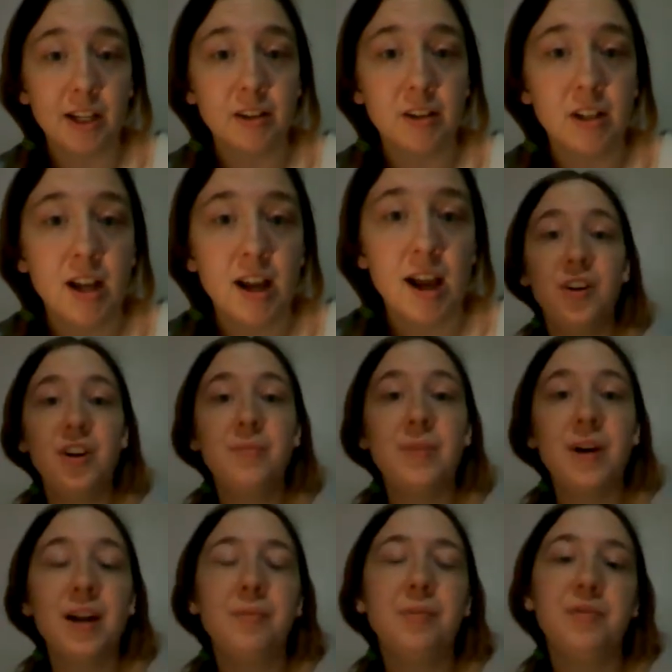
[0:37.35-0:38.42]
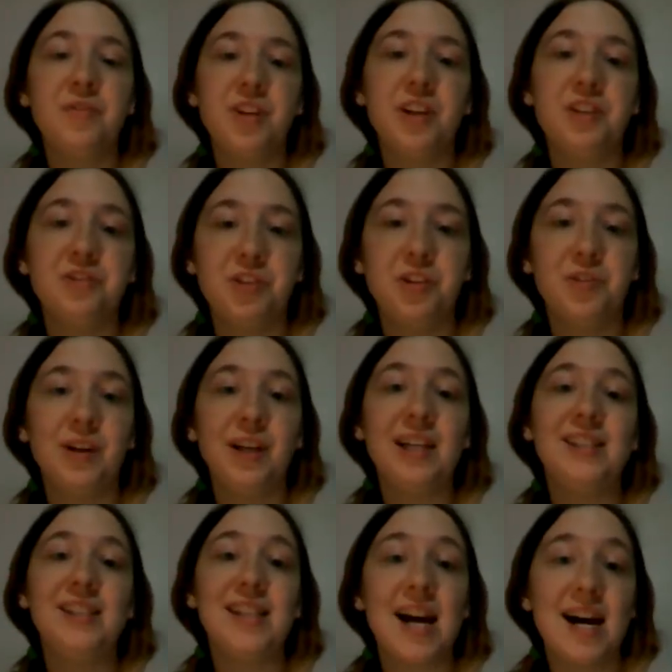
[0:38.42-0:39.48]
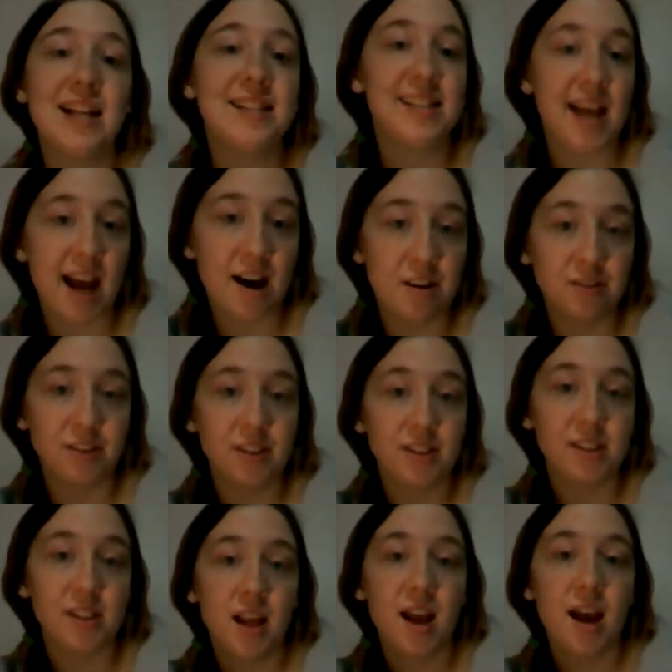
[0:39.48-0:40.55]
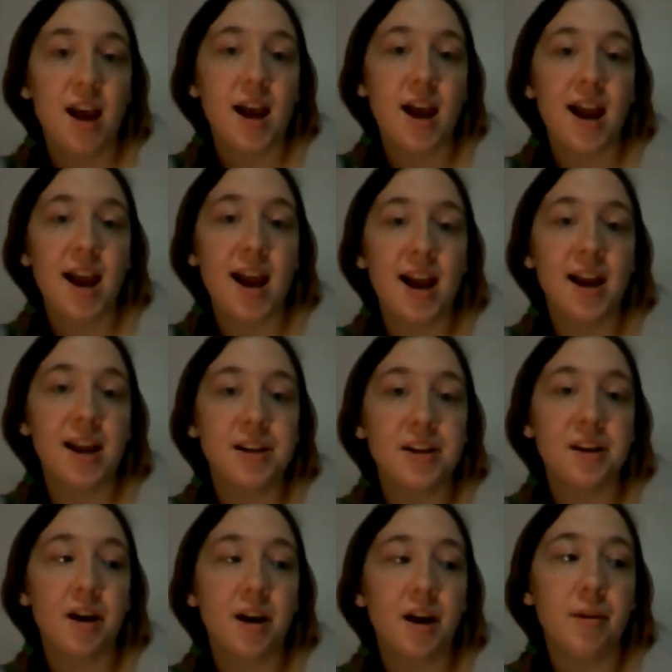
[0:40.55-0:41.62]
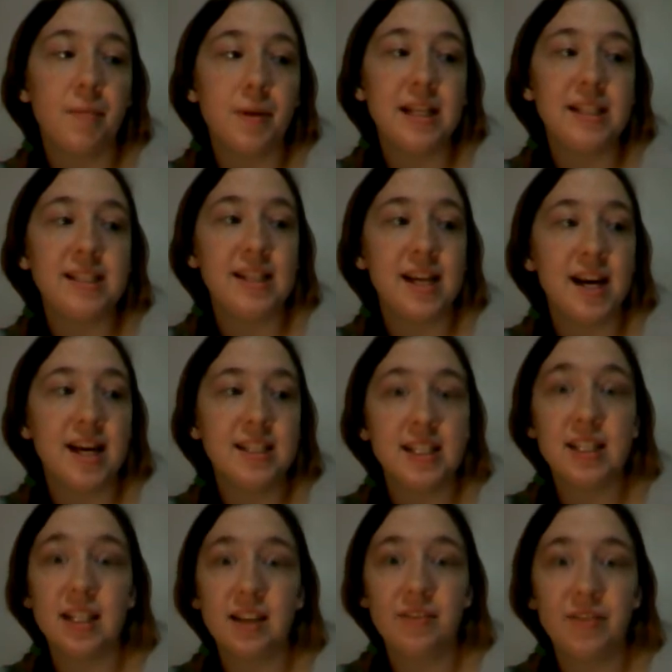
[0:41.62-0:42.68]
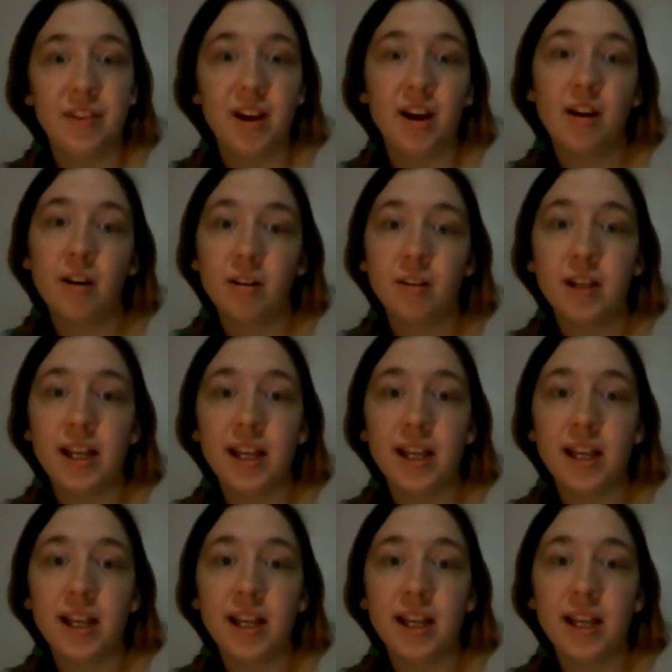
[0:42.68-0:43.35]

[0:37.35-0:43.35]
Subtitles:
A friend of mine moved into his dad's house, and his dad didn't live there.